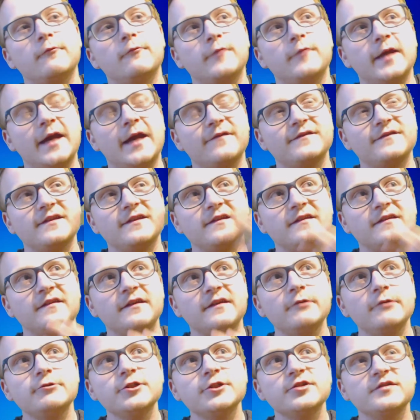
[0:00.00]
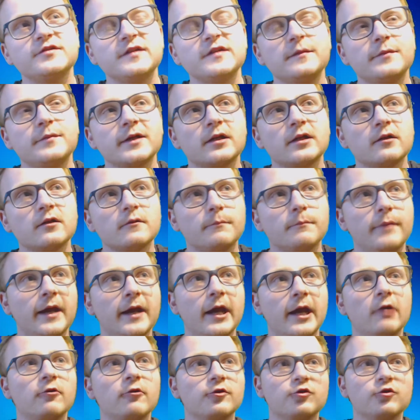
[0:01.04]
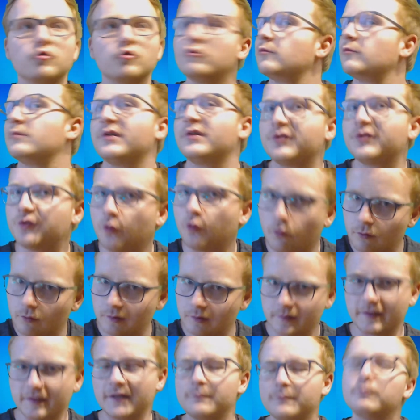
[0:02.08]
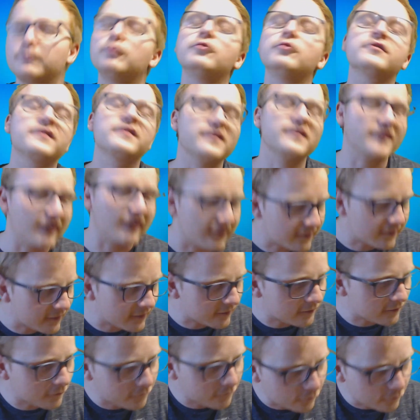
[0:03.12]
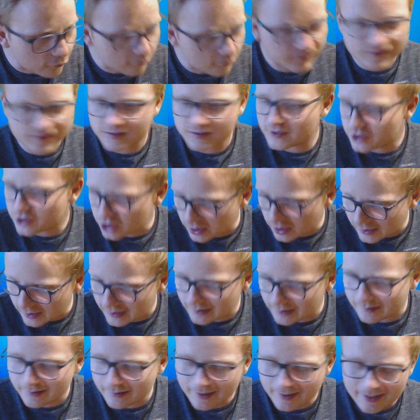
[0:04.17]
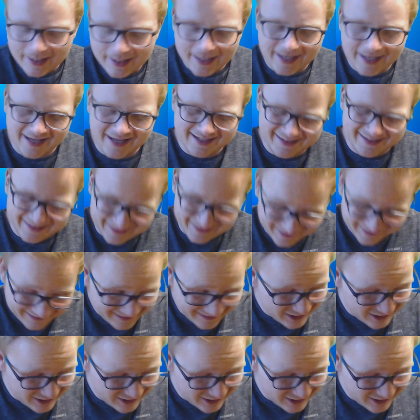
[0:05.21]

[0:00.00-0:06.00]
we have this stereotypical paranormal doll that possesses, of course, the child. And the